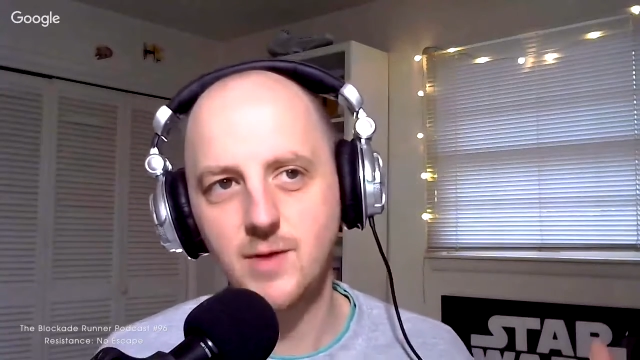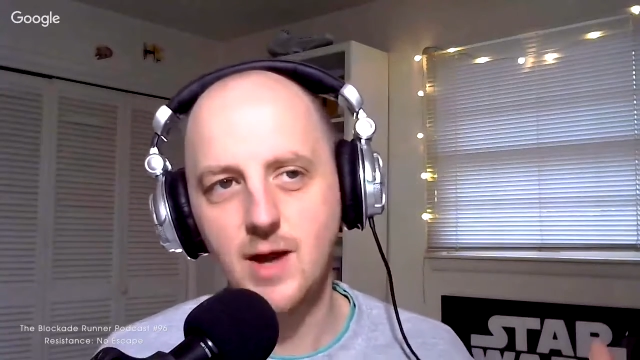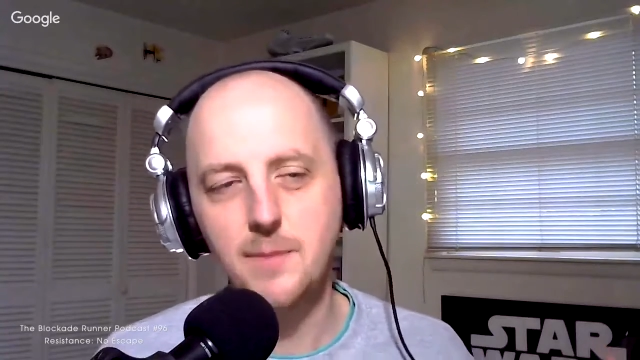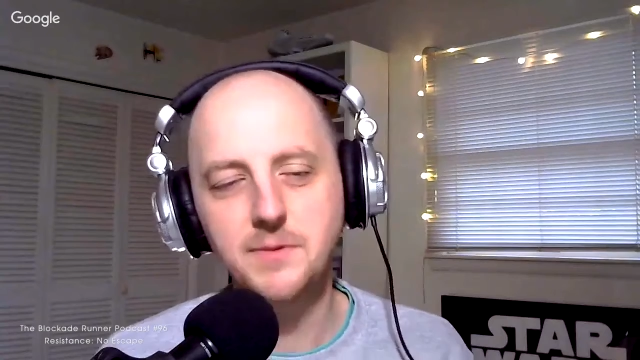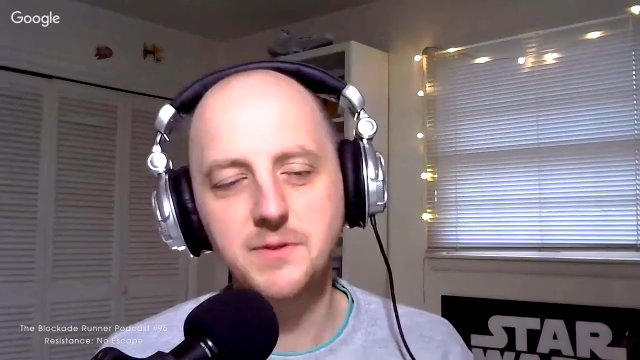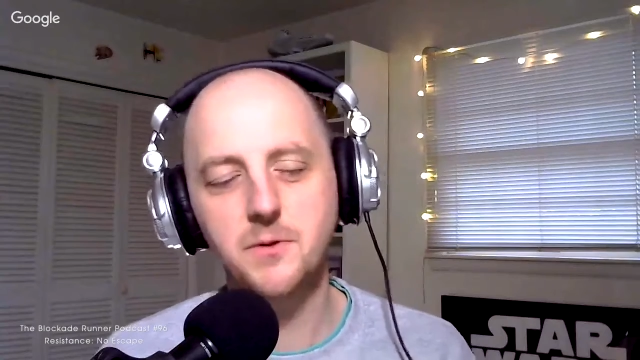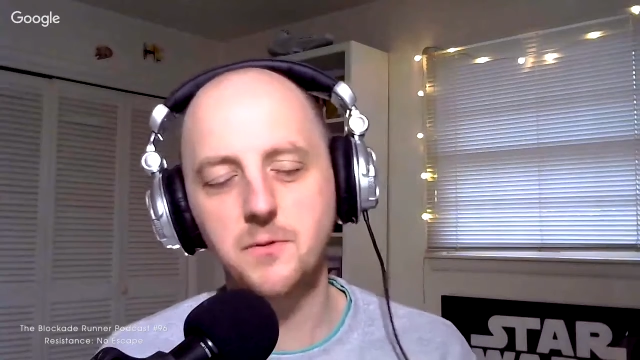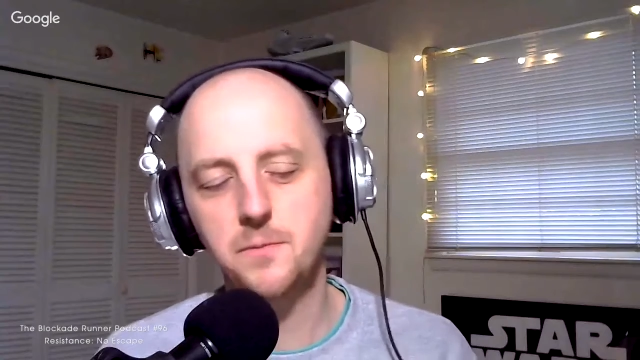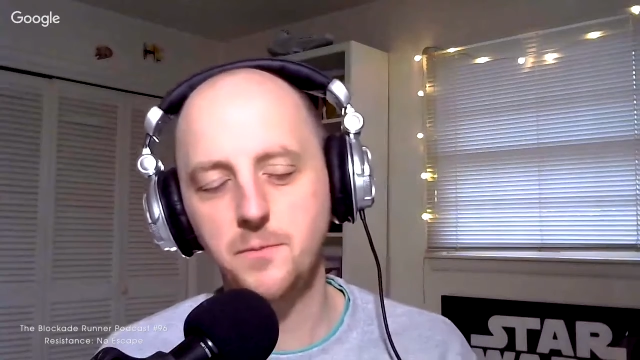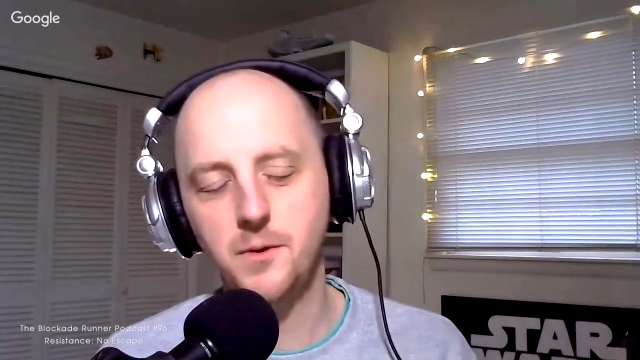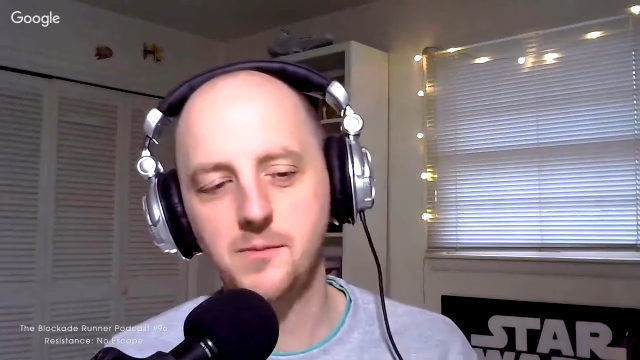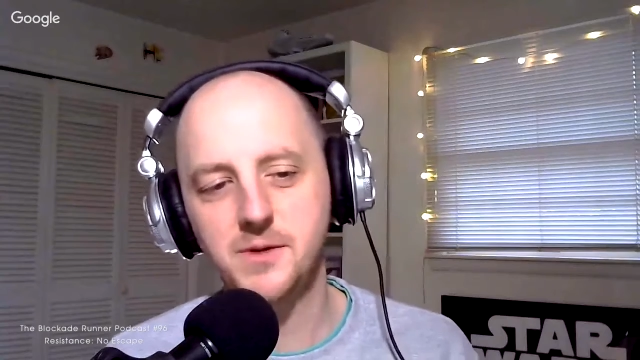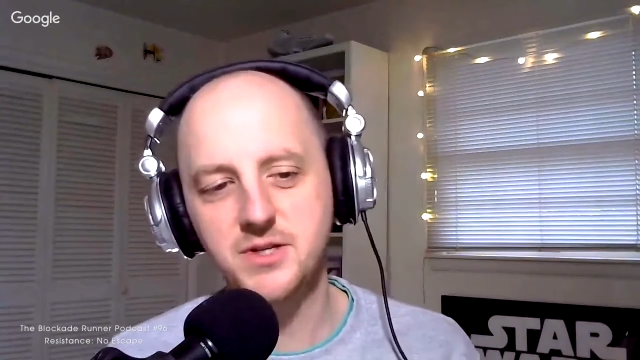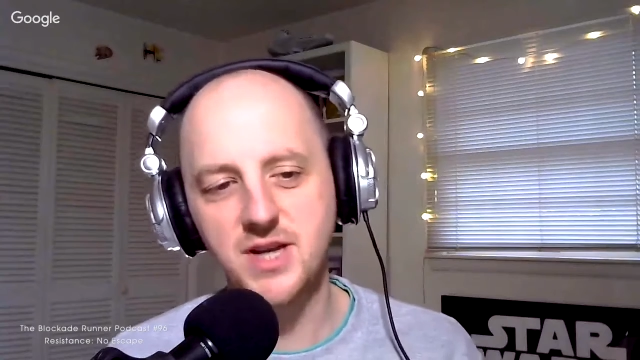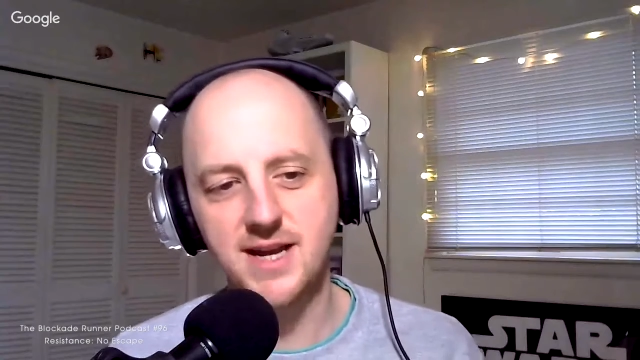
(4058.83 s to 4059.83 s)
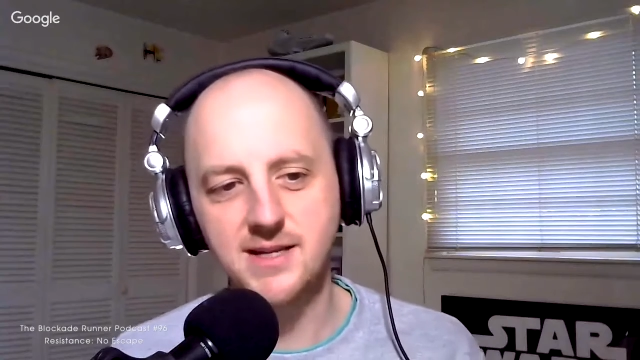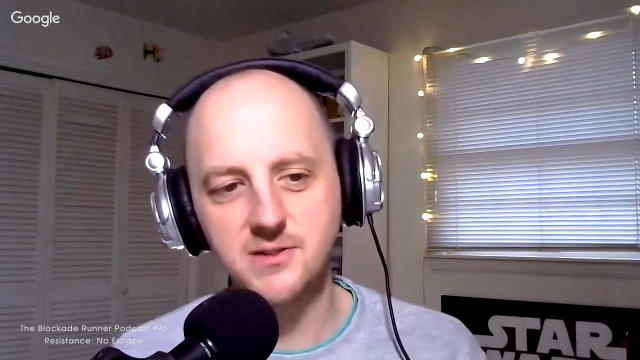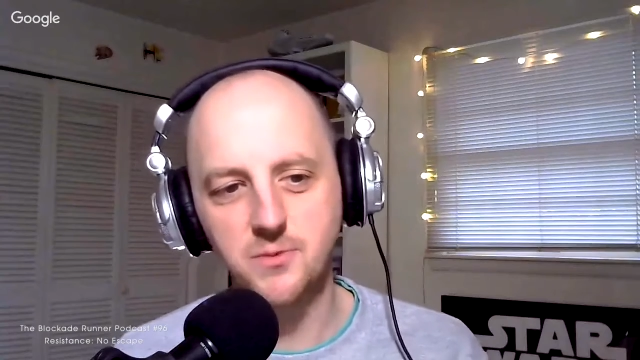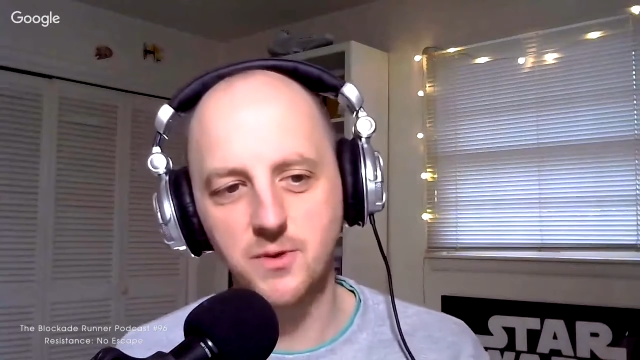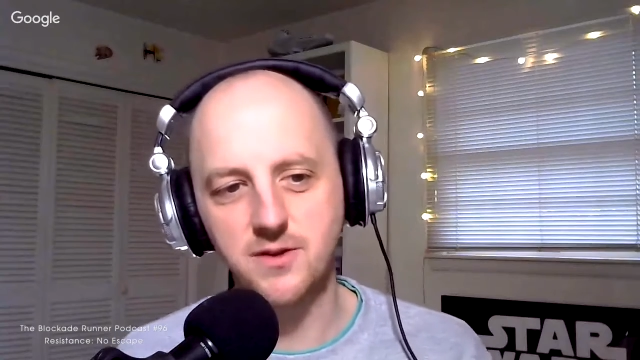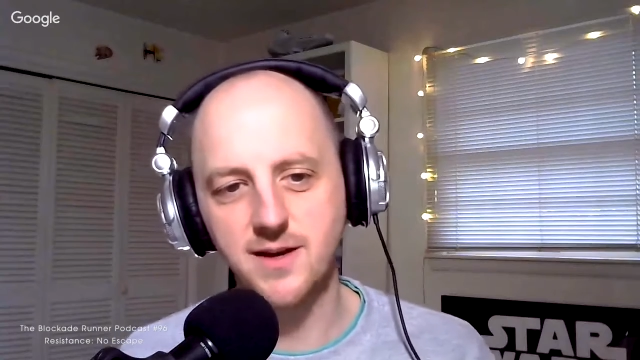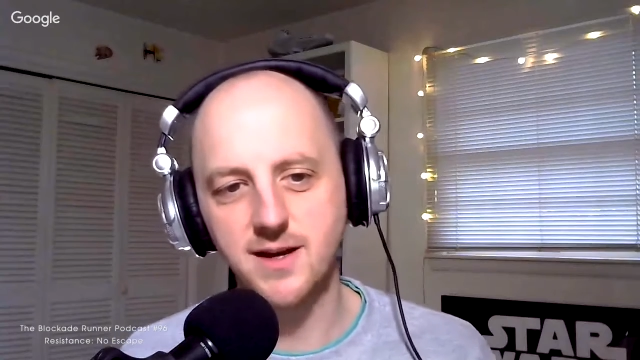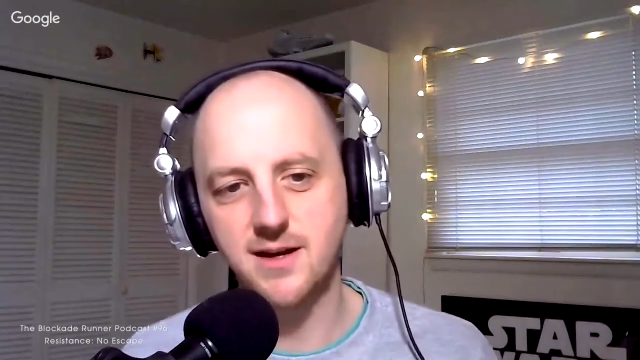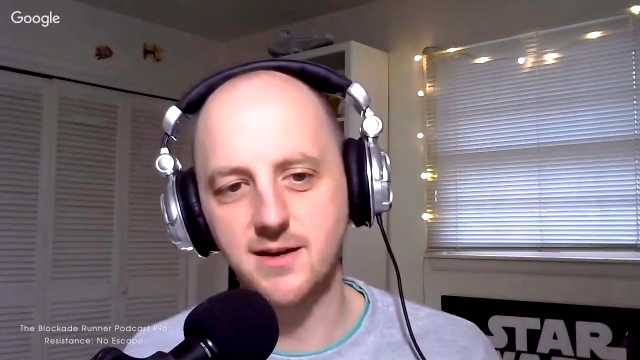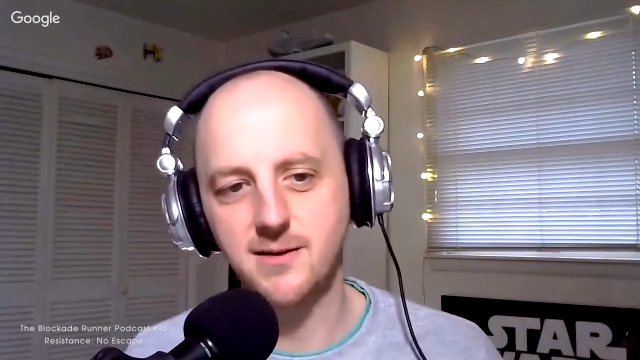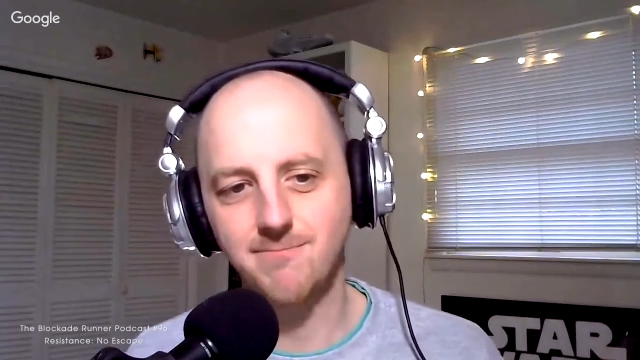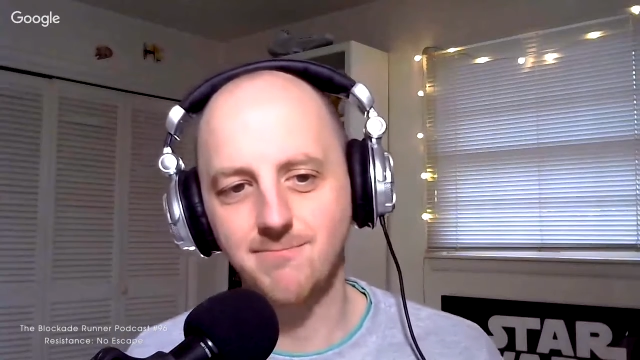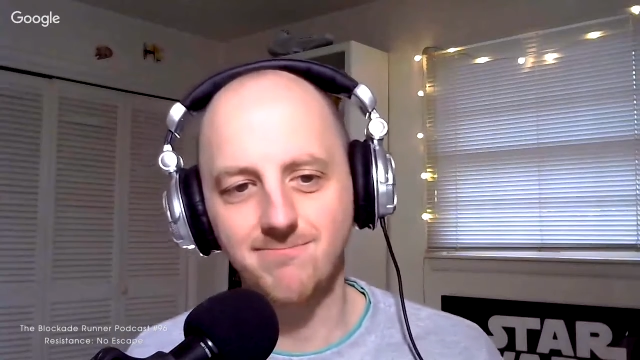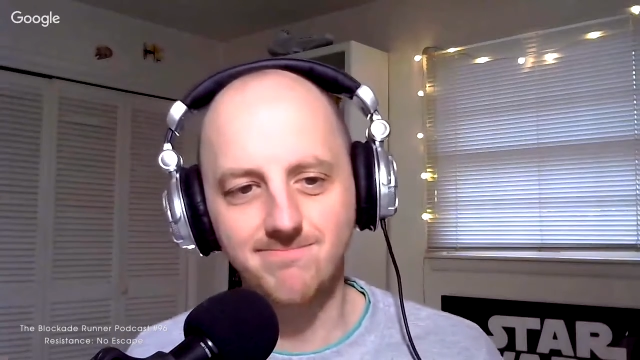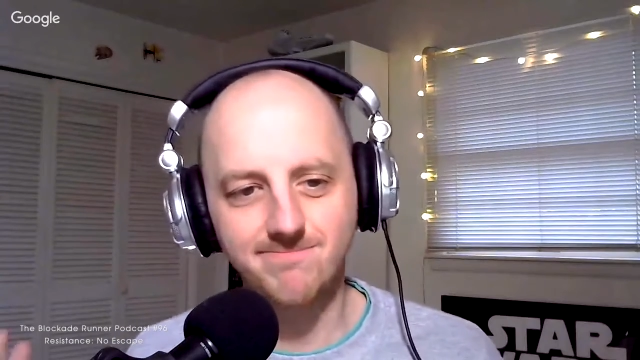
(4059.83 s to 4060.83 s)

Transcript: episode pretty much ends with like a